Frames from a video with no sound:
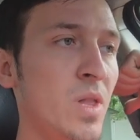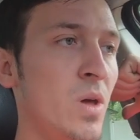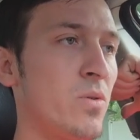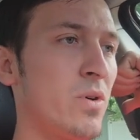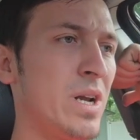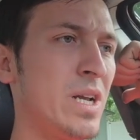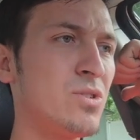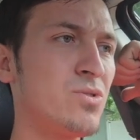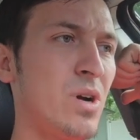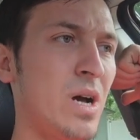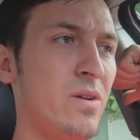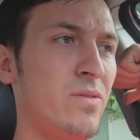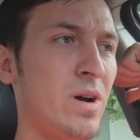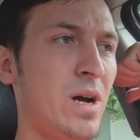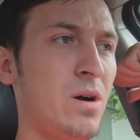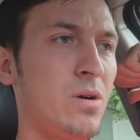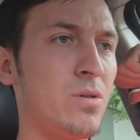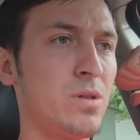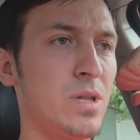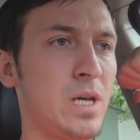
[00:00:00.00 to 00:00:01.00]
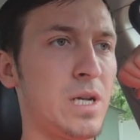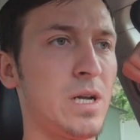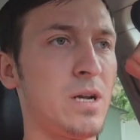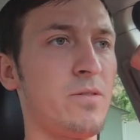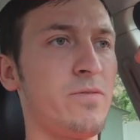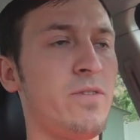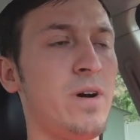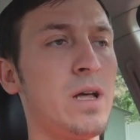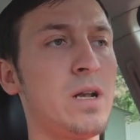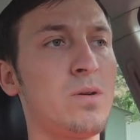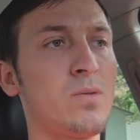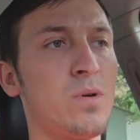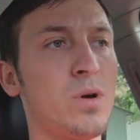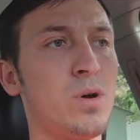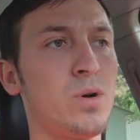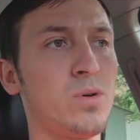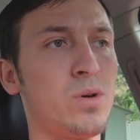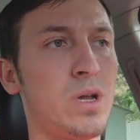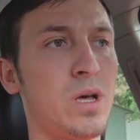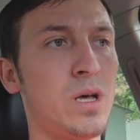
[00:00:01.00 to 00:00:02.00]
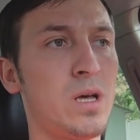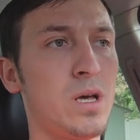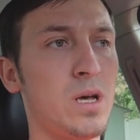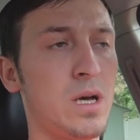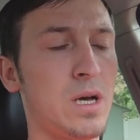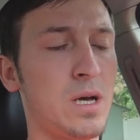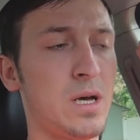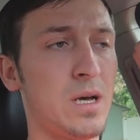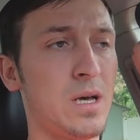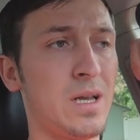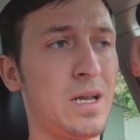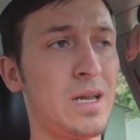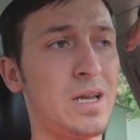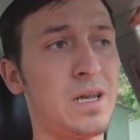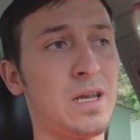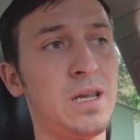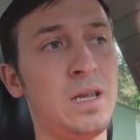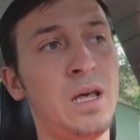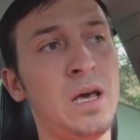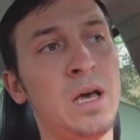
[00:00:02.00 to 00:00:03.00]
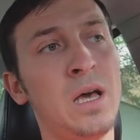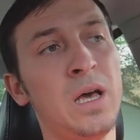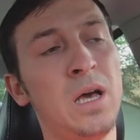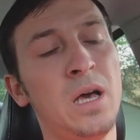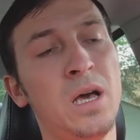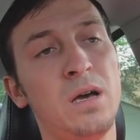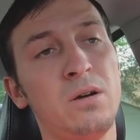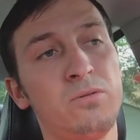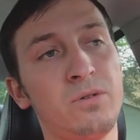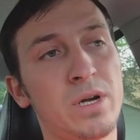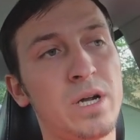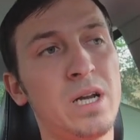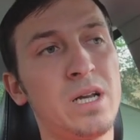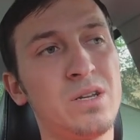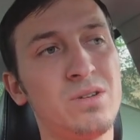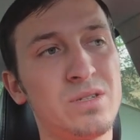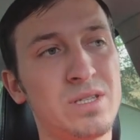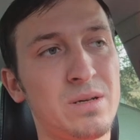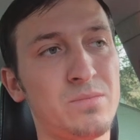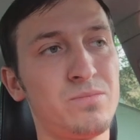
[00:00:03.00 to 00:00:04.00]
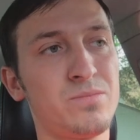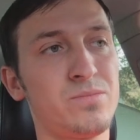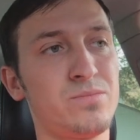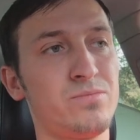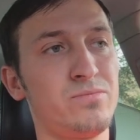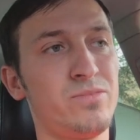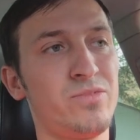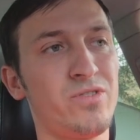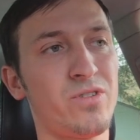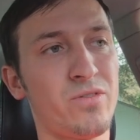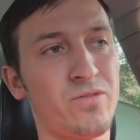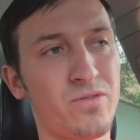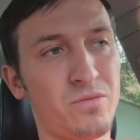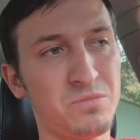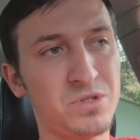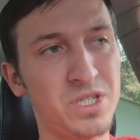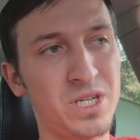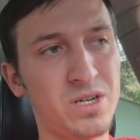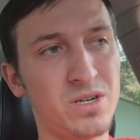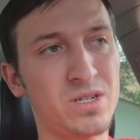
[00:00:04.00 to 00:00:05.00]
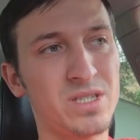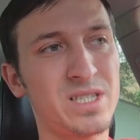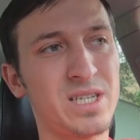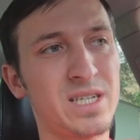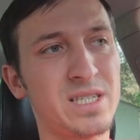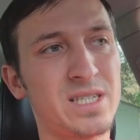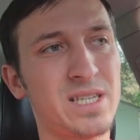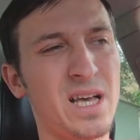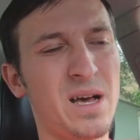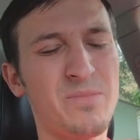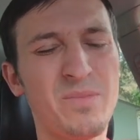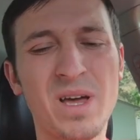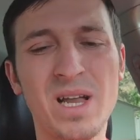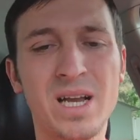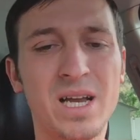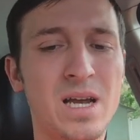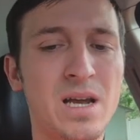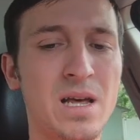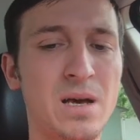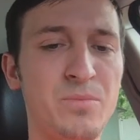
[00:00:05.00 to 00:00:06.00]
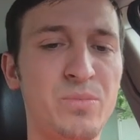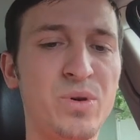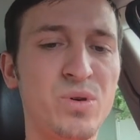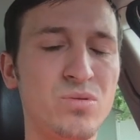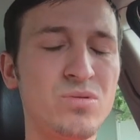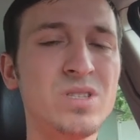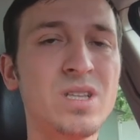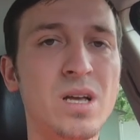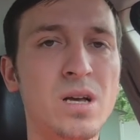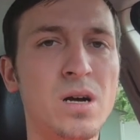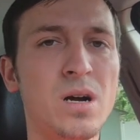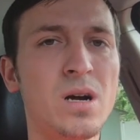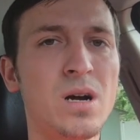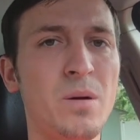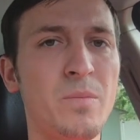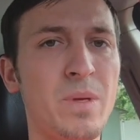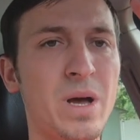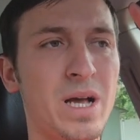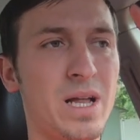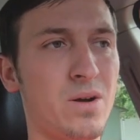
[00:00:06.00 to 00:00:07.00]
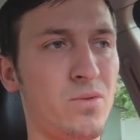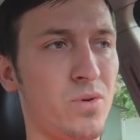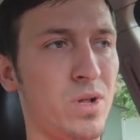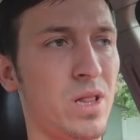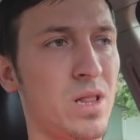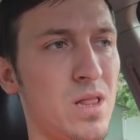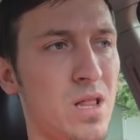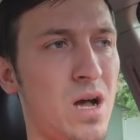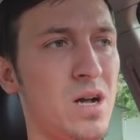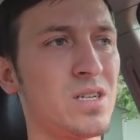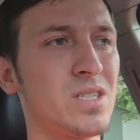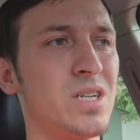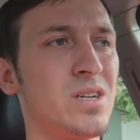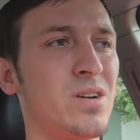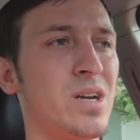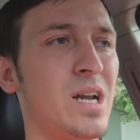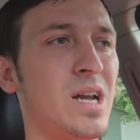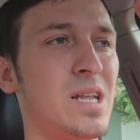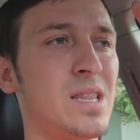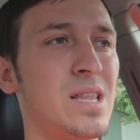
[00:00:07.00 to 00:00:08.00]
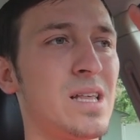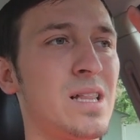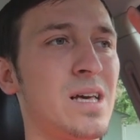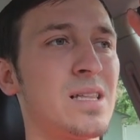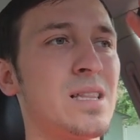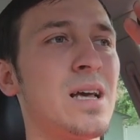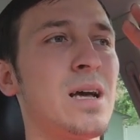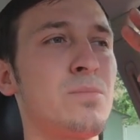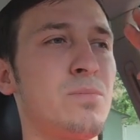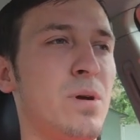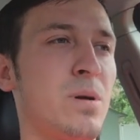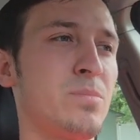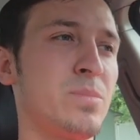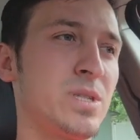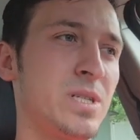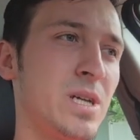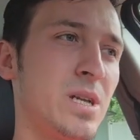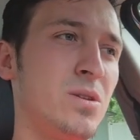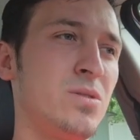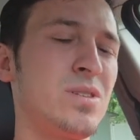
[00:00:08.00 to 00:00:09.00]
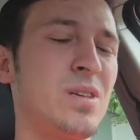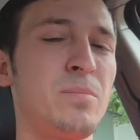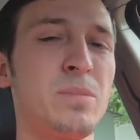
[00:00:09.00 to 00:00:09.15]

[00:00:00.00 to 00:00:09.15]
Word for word: I'm gonna drive out and then find a road uh, and then we're gonna do some, you know, from zero to 60. I'm not gonna abuse the car. I'm not gonna really launch out anything like that, but I'm just gonna do